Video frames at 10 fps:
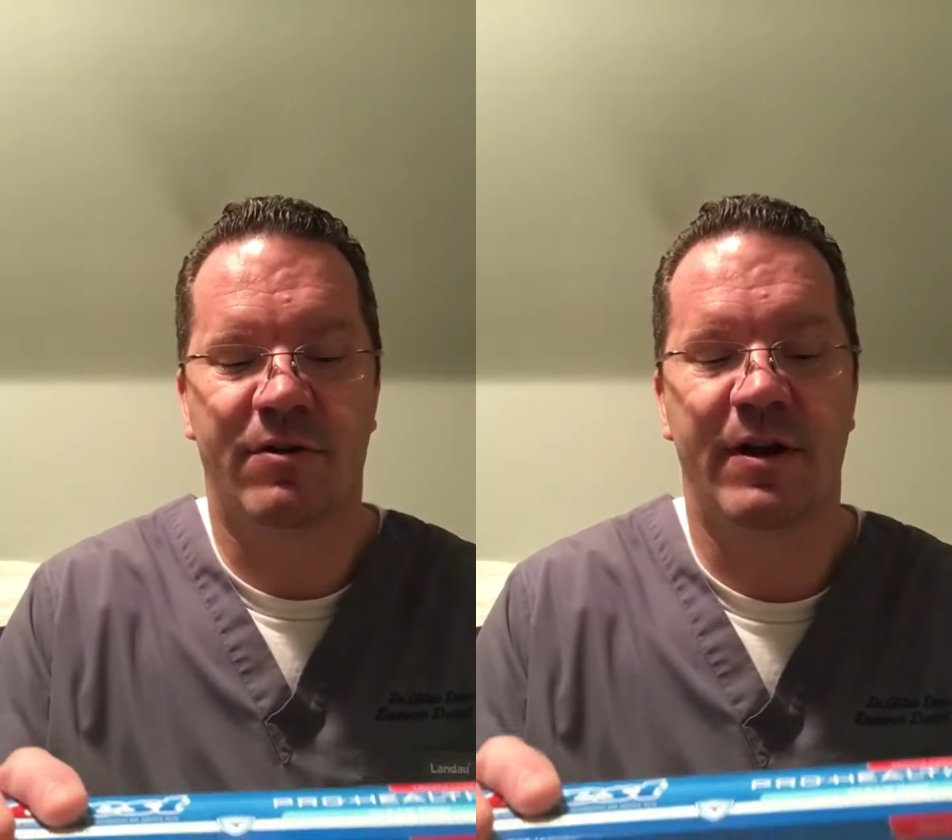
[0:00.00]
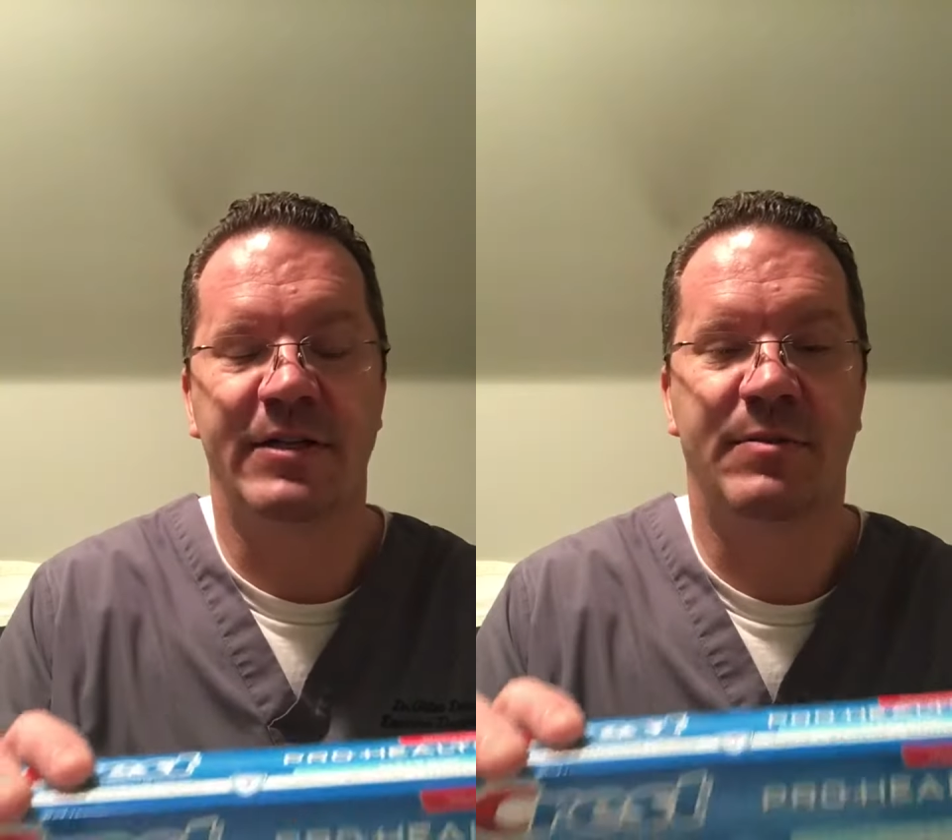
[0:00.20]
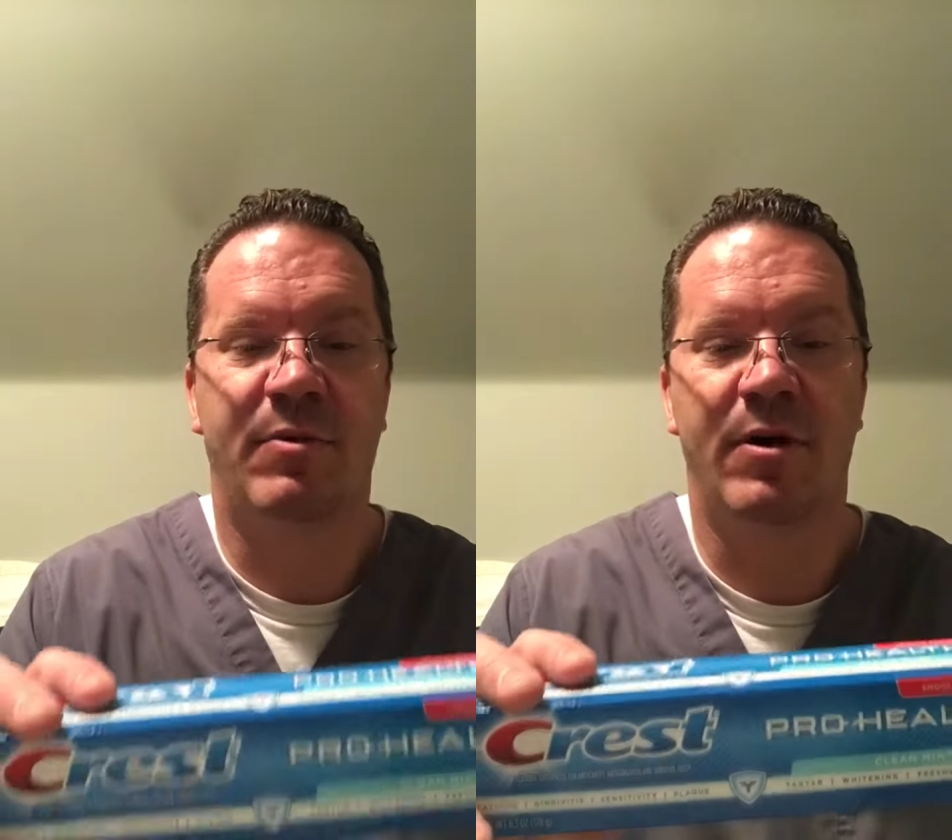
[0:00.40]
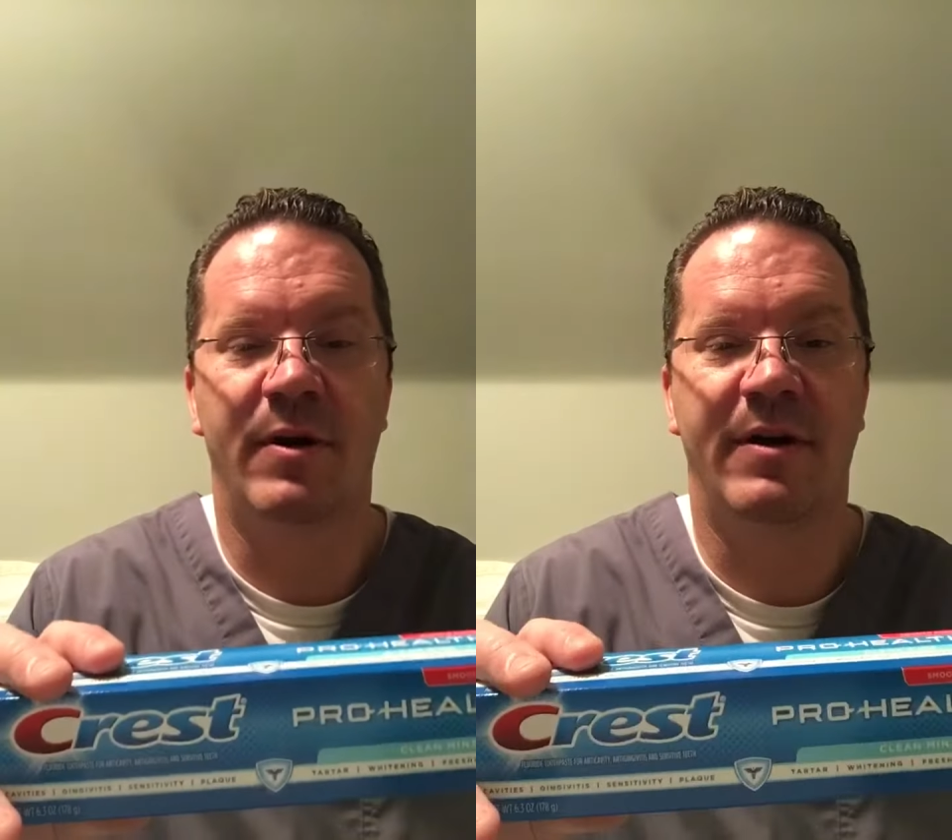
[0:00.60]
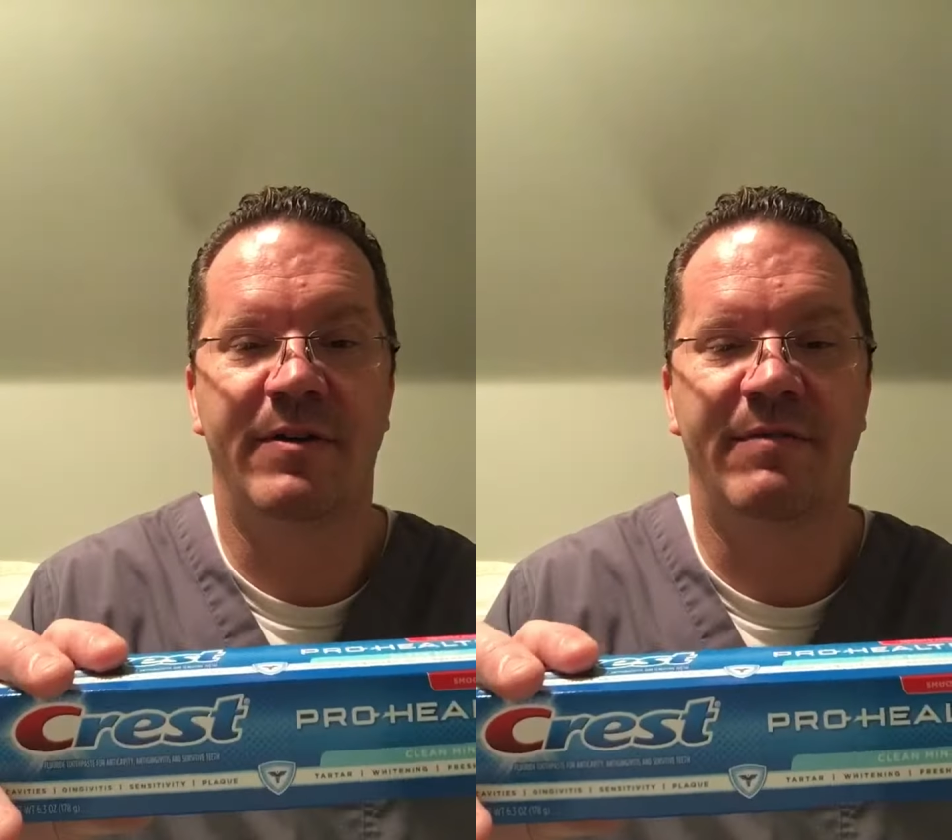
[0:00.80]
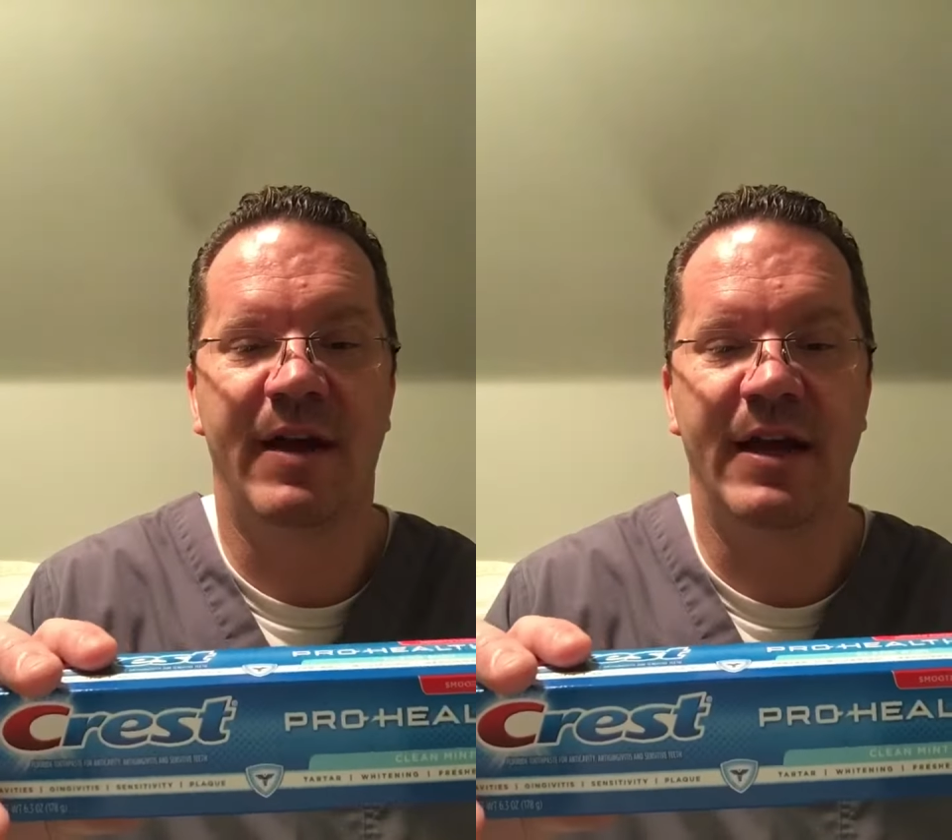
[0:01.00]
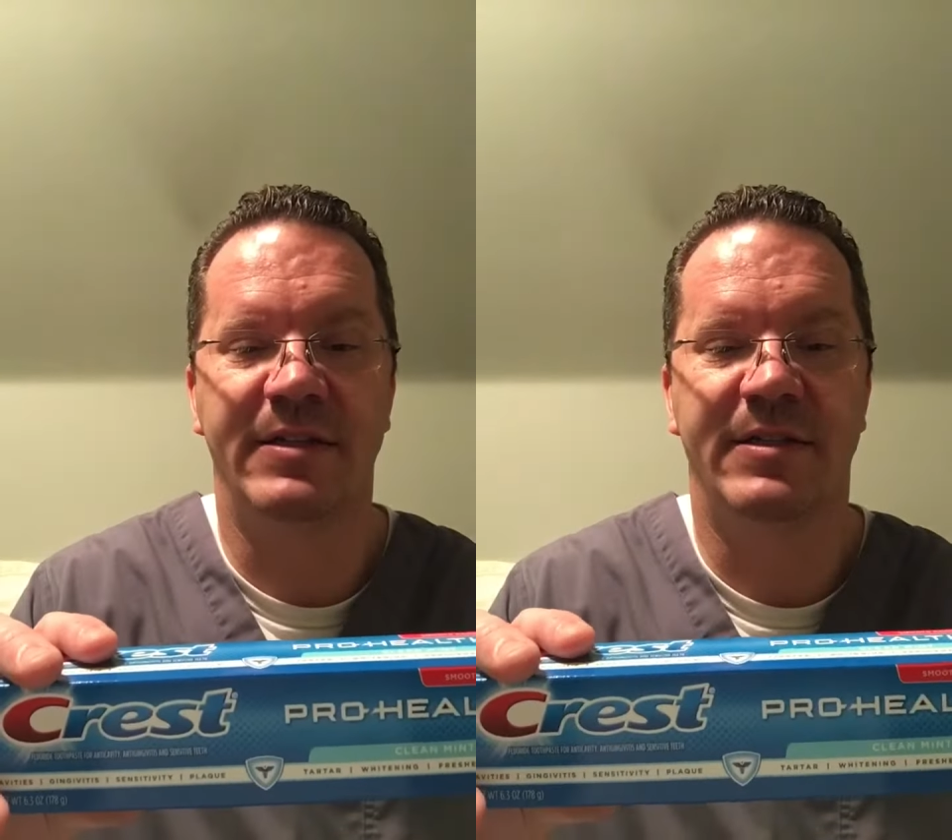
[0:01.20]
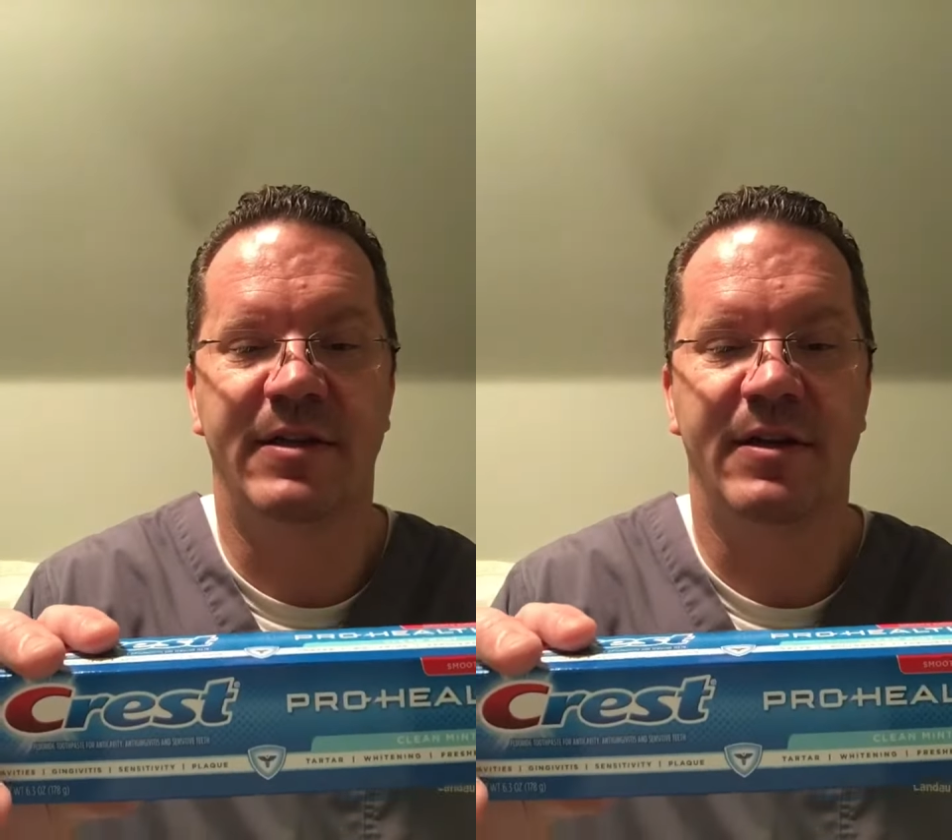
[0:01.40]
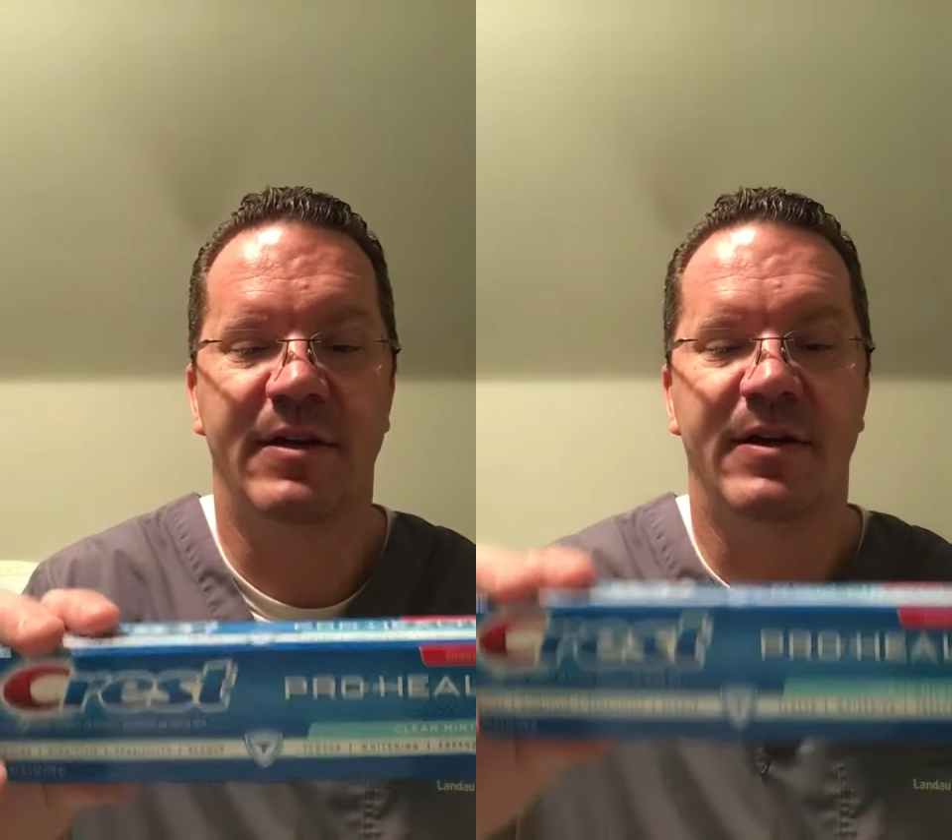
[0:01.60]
Crest Pro Health Advanced.